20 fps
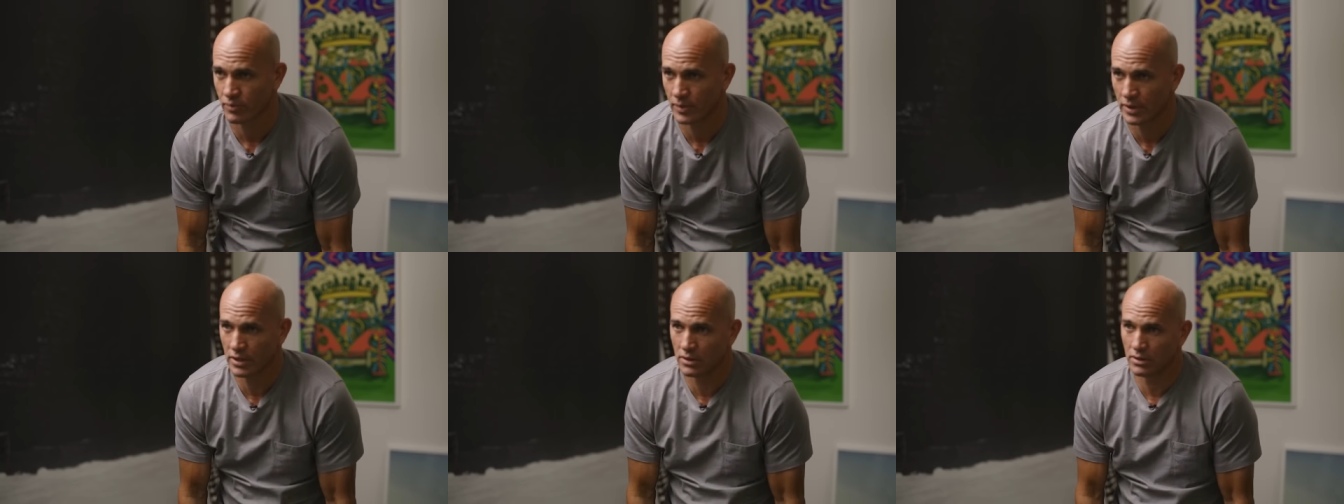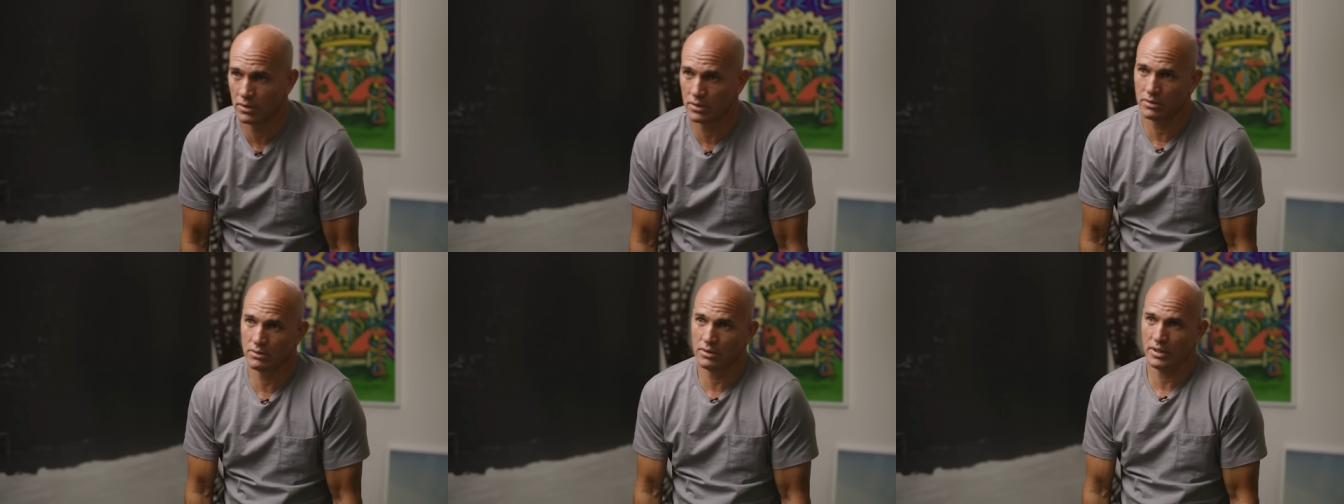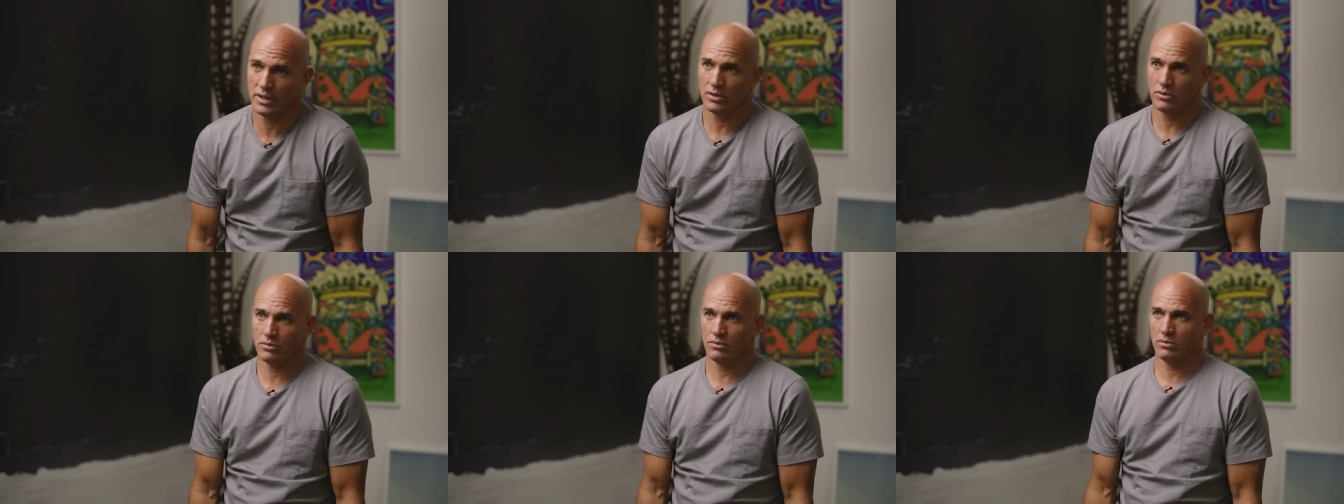But
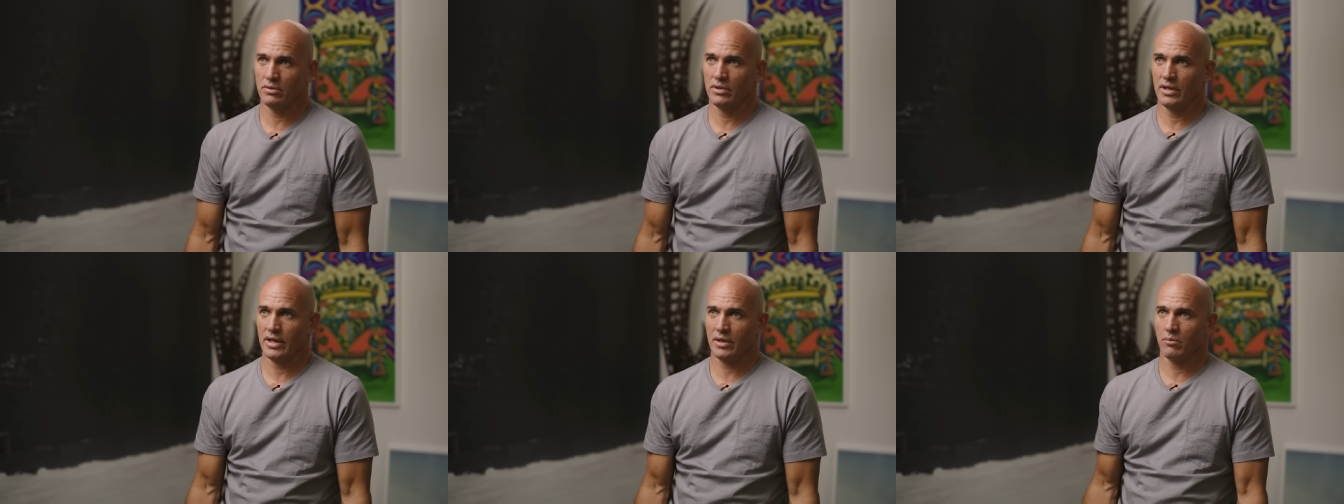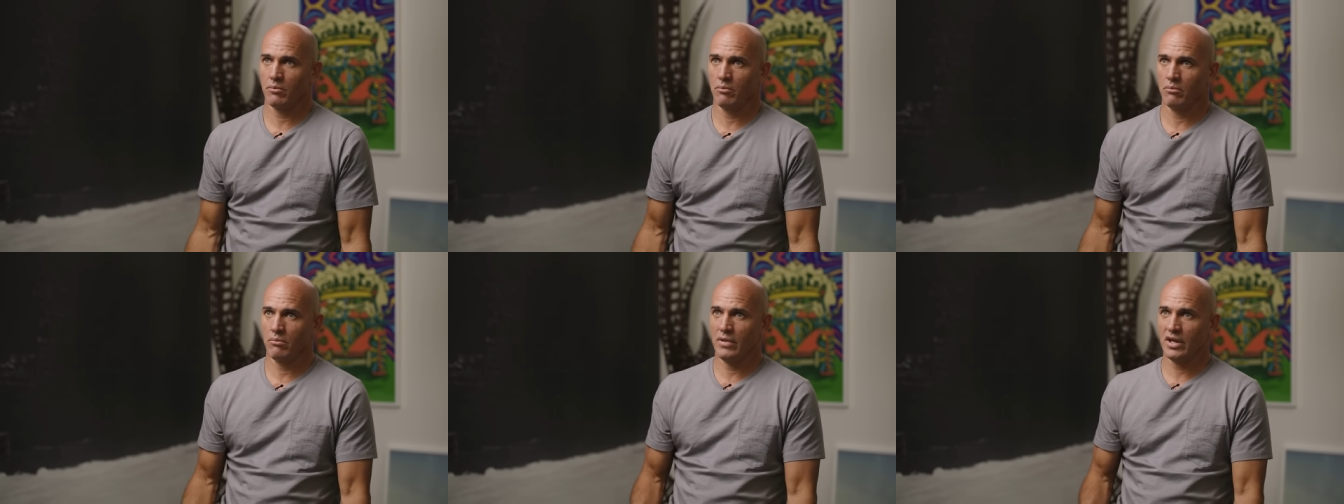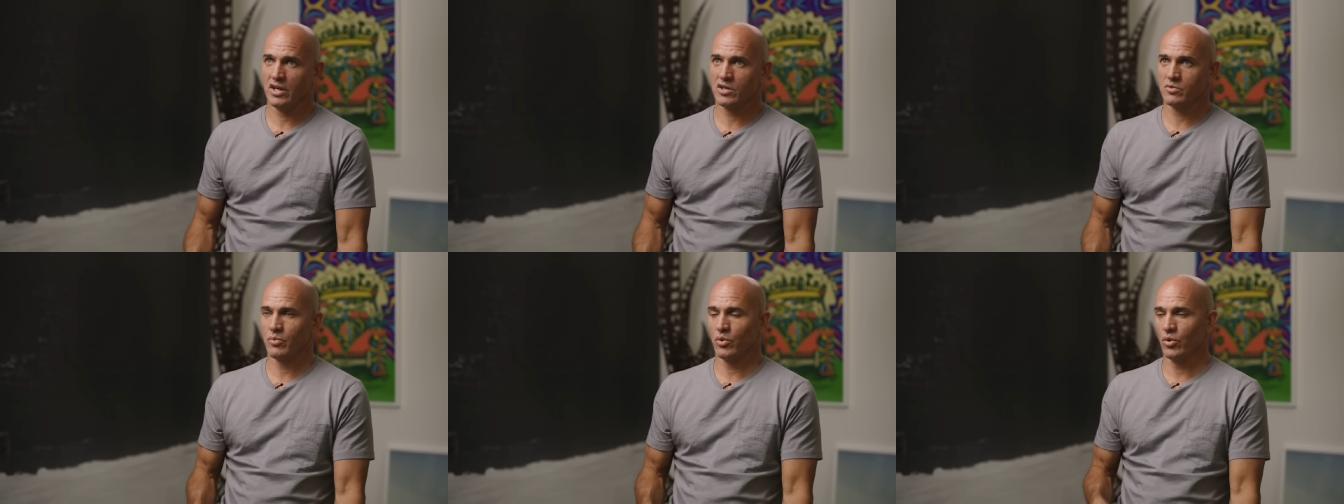like like
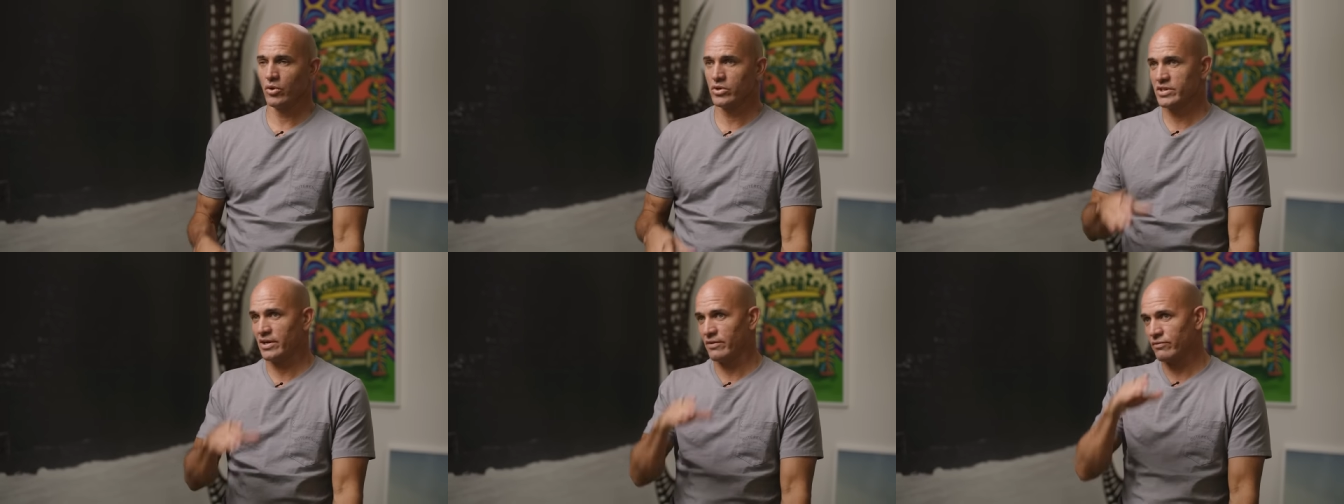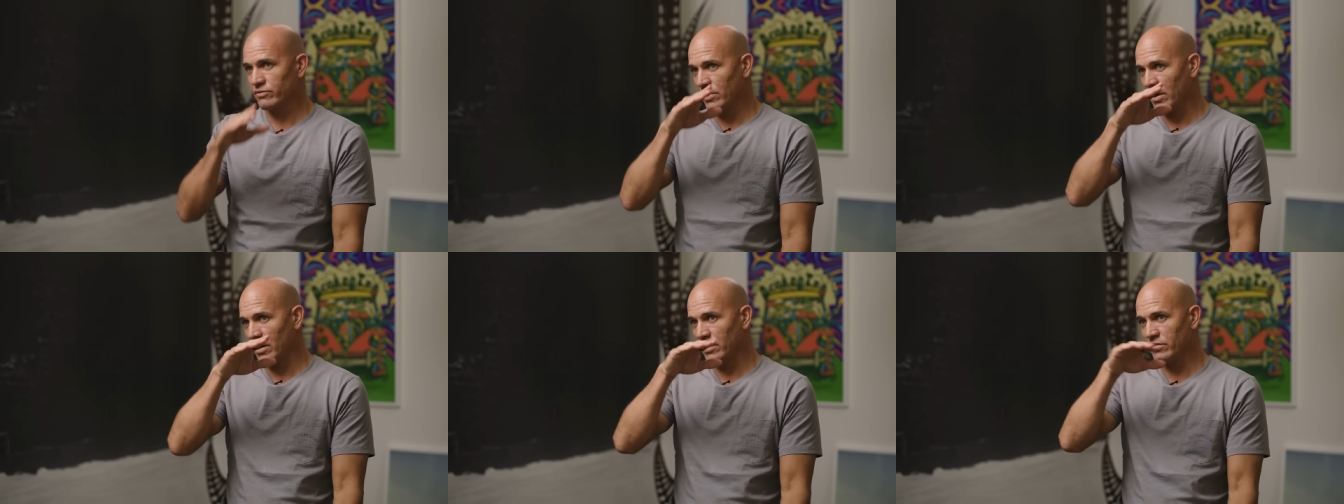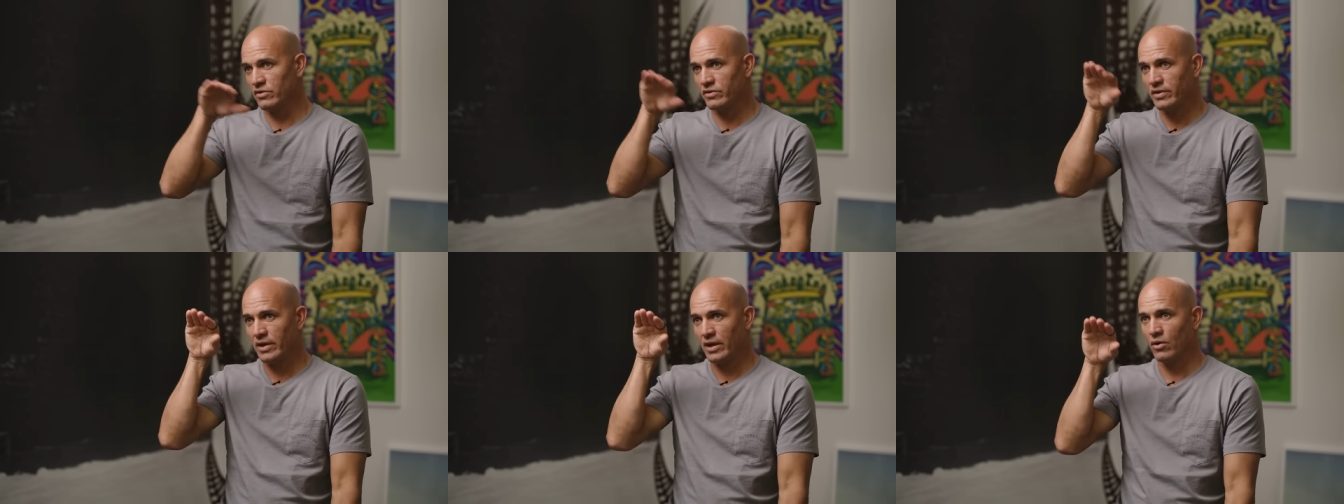Mick's boards have
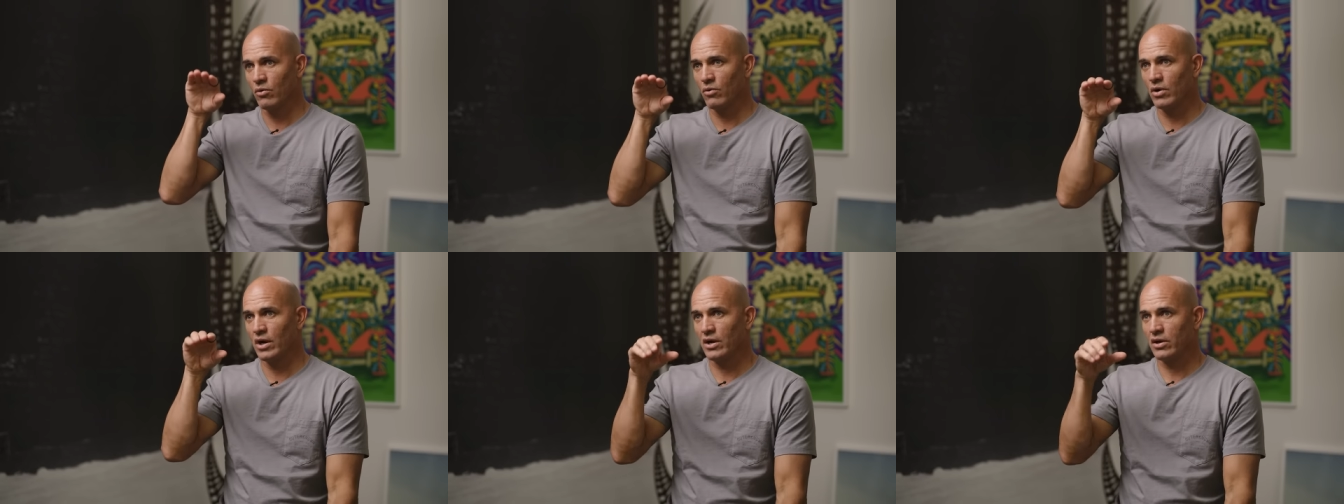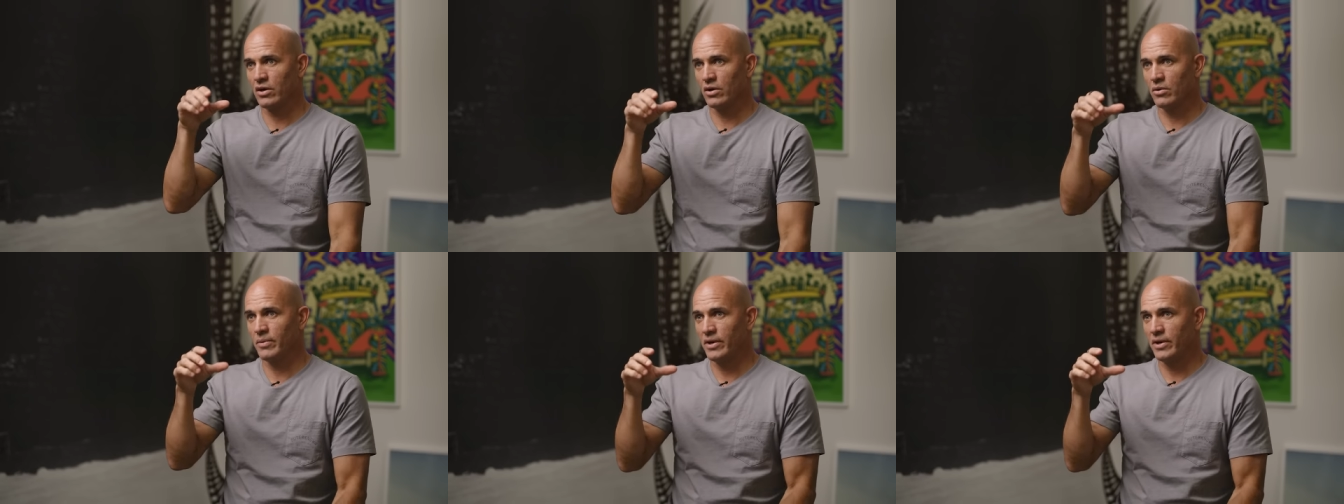tons of tail rocker,